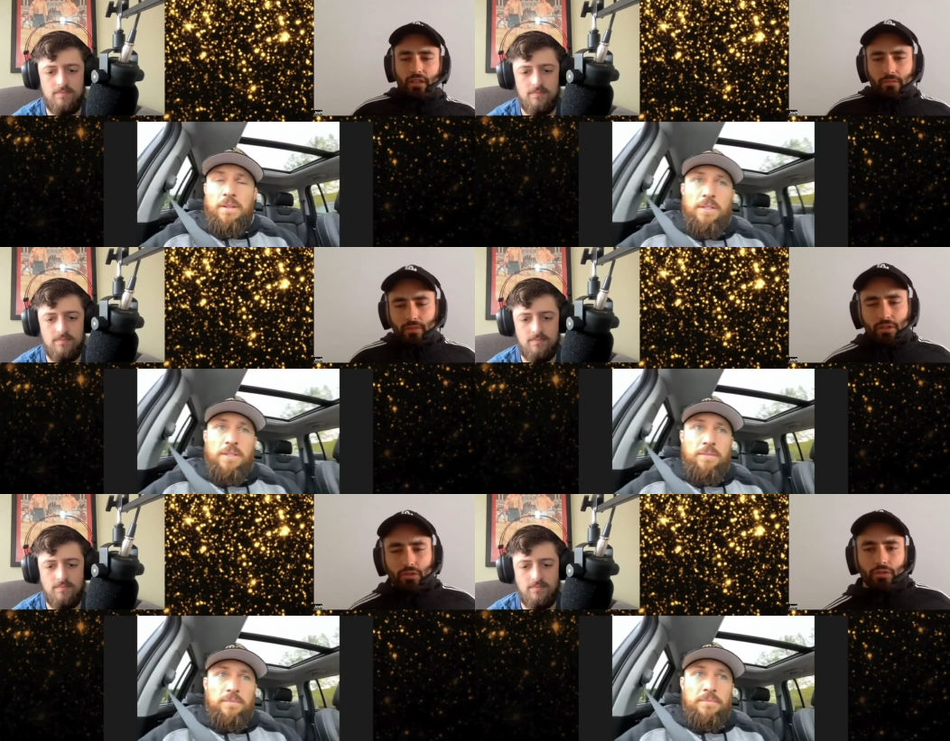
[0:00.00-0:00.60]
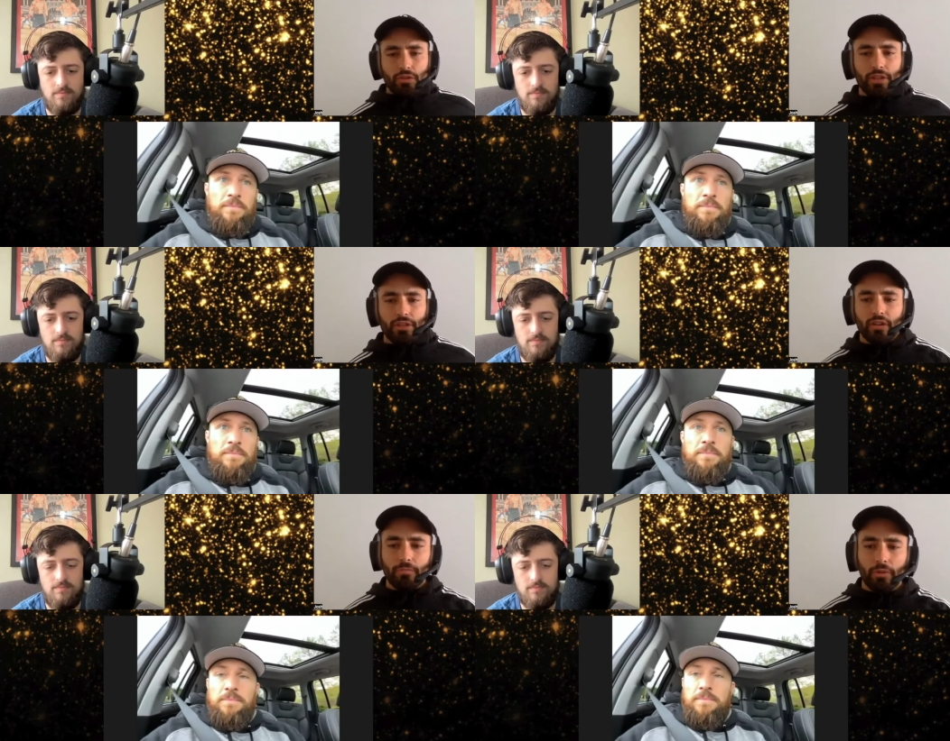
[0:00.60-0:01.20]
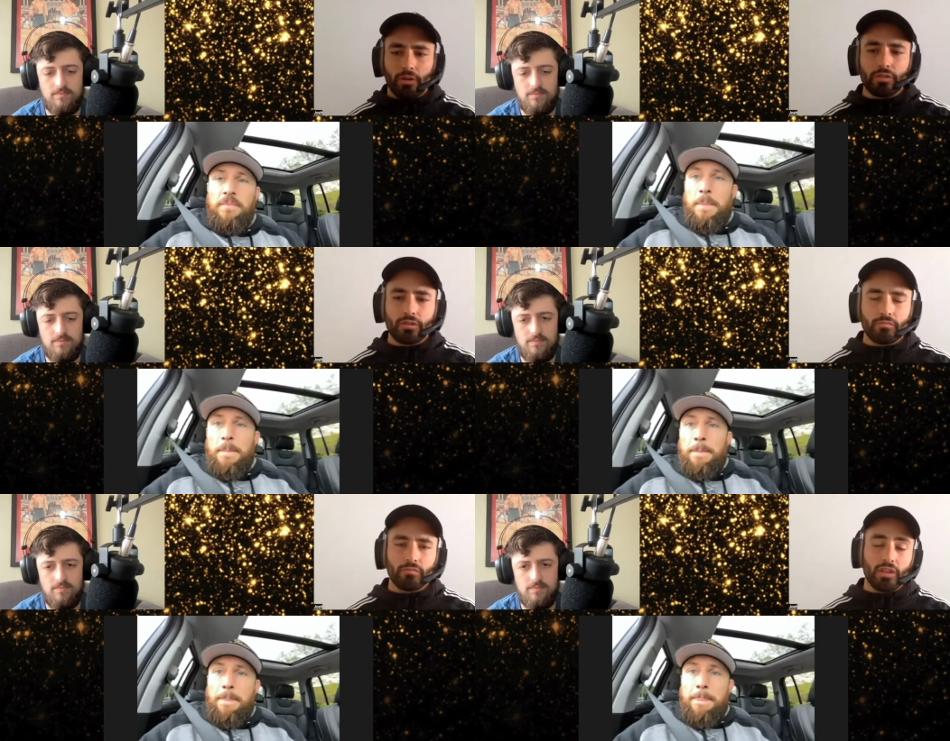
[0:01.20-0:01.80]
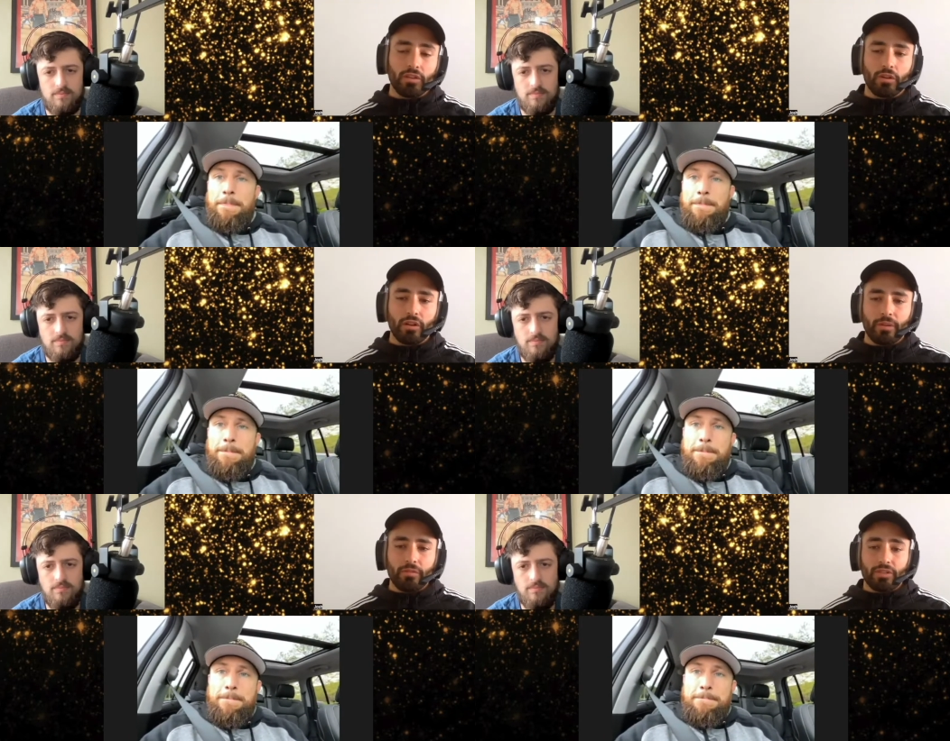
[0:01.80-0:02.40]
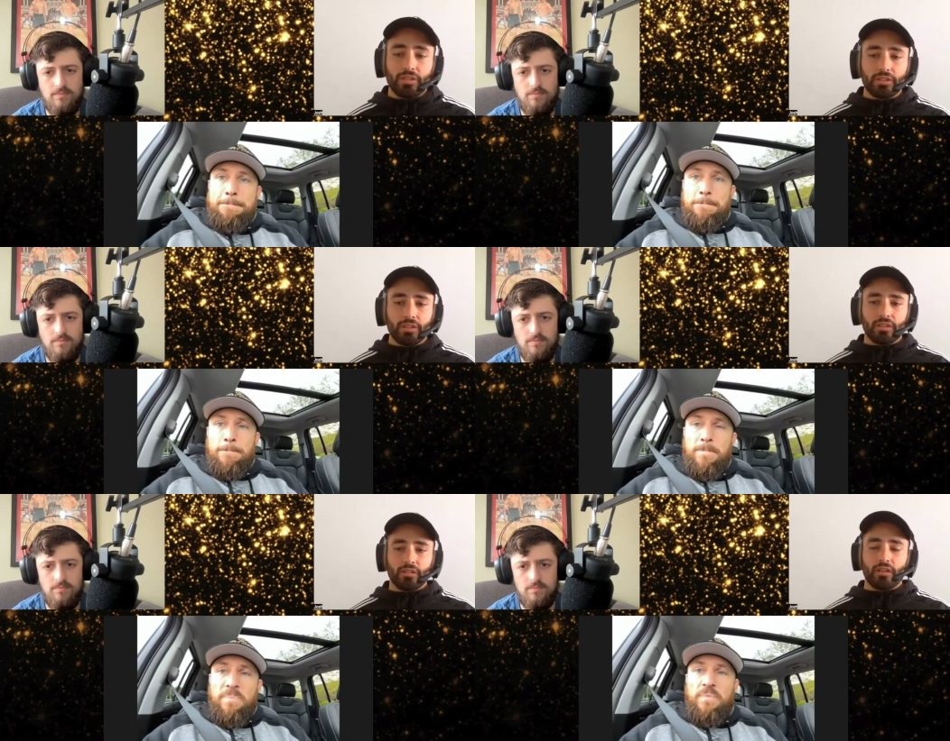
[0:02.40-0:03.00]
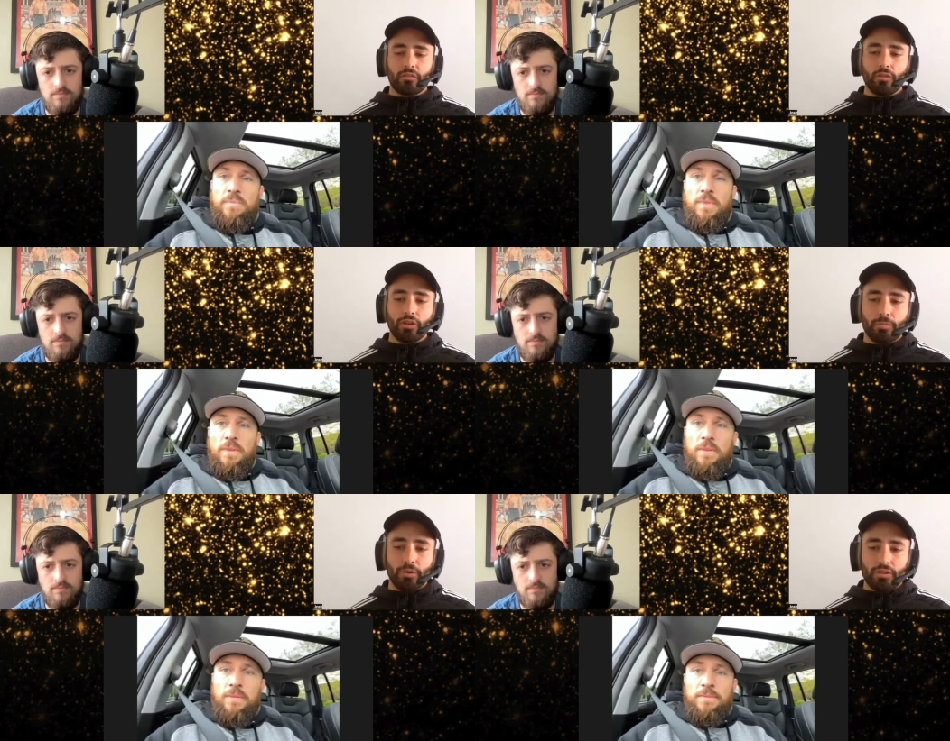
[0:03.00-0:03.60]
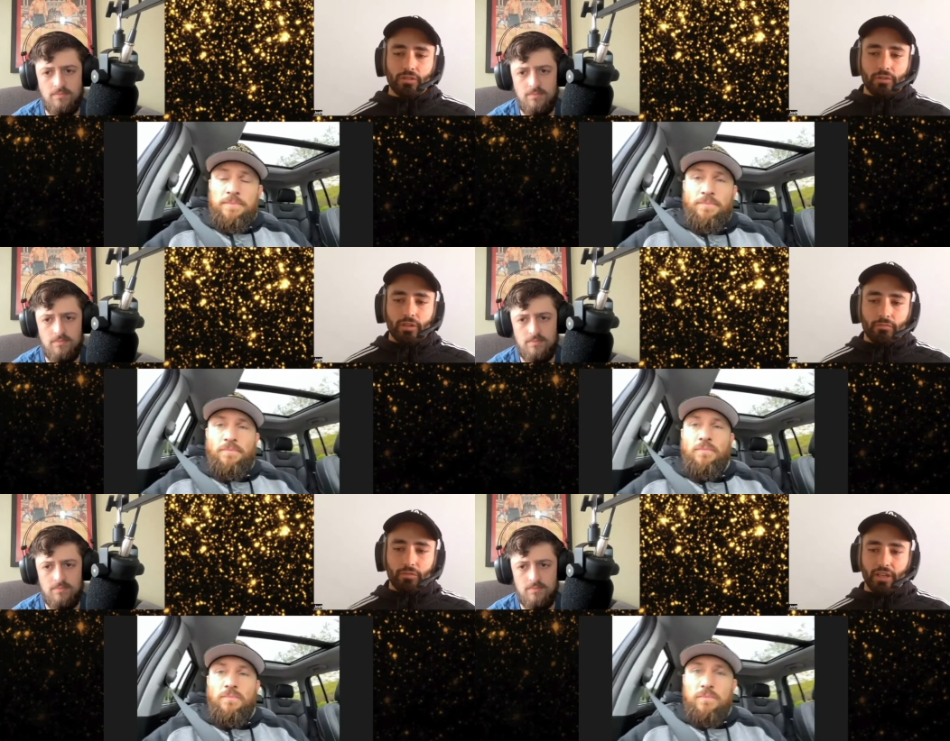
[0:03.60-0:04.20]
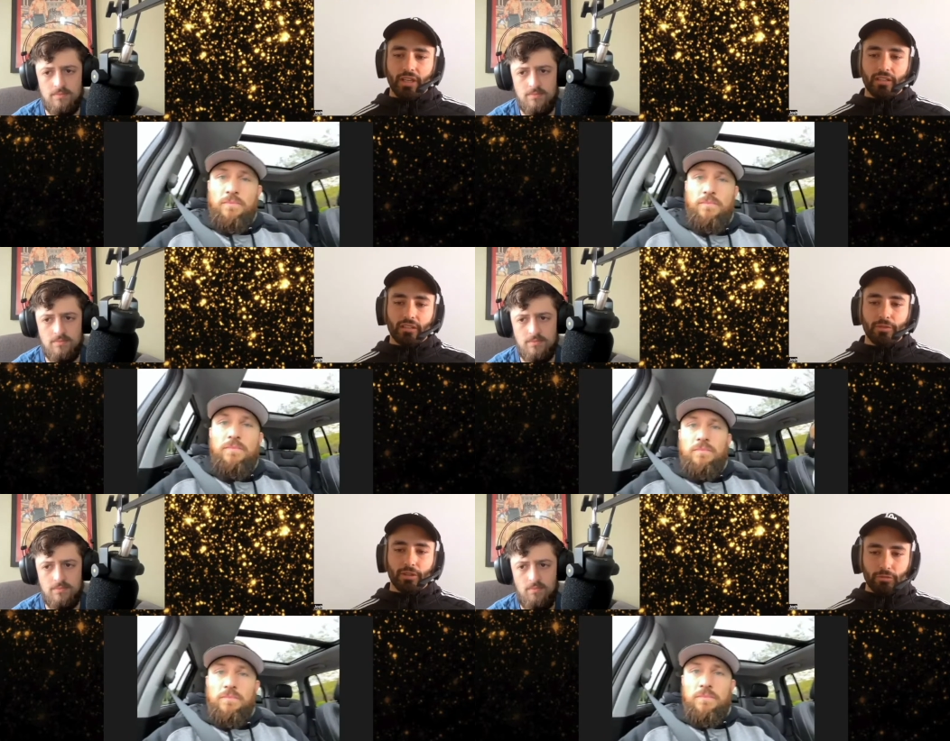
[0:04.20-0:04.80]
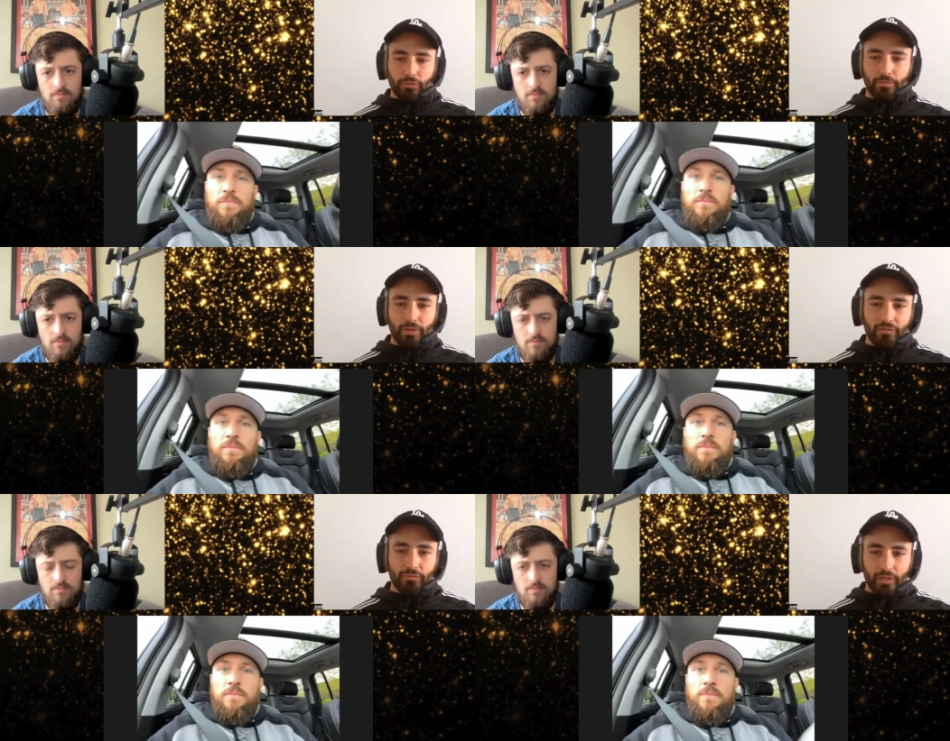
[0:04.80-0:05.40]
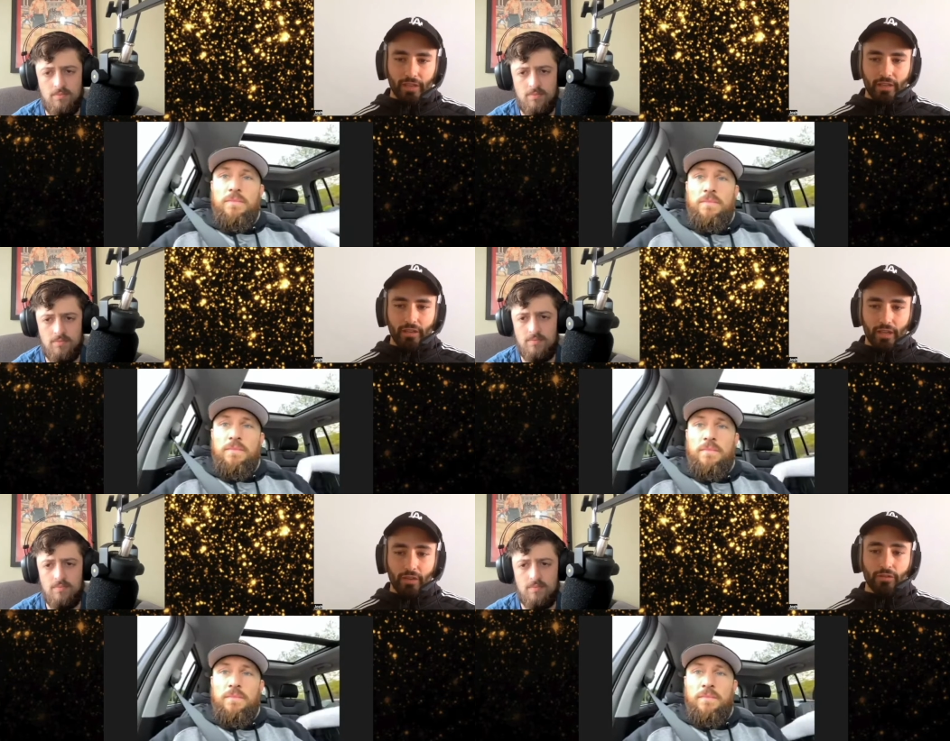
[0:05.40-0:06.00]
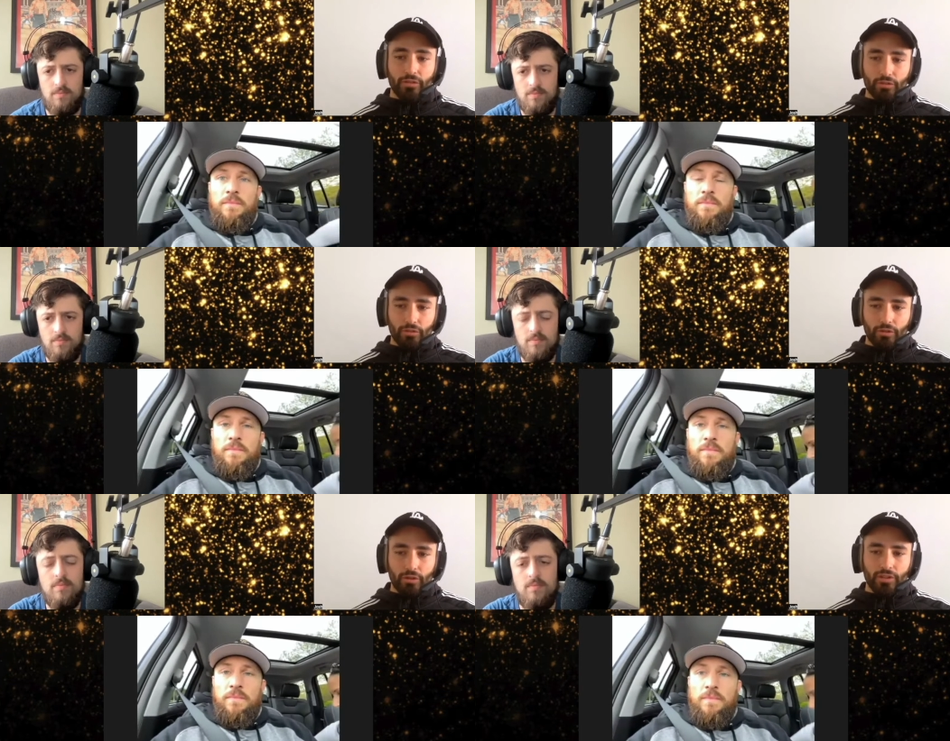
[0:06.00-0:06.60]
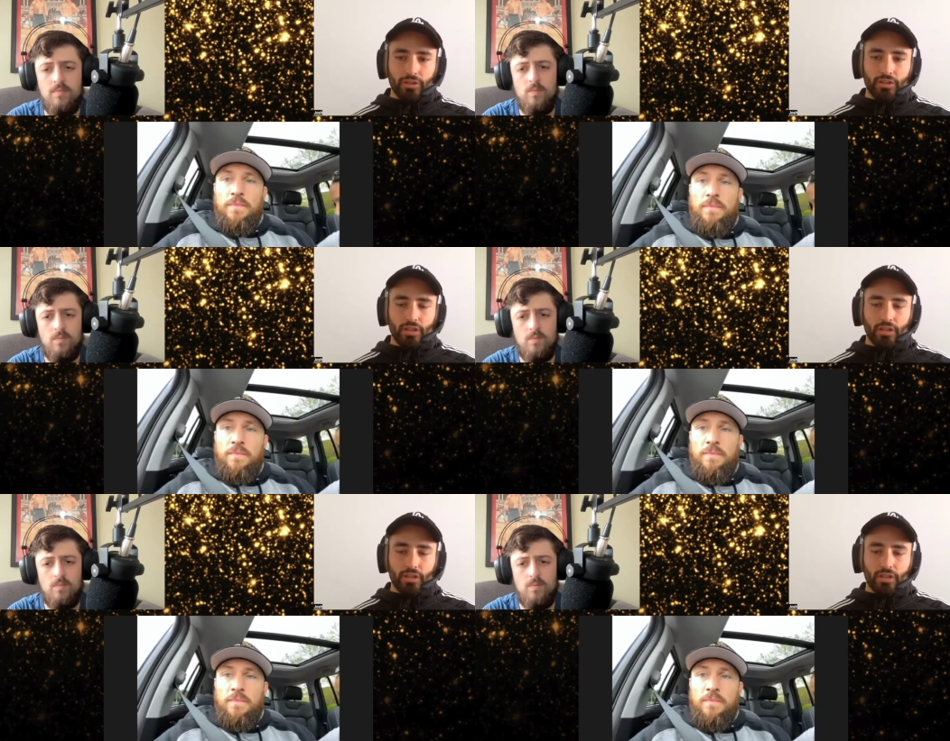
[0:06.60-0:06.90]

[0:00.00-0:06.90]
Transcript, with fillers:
Speaker 1: um I saw in your Instagram post the other night about resilience and that quote you posted where when your guts are being torn apart from chaos and crisis,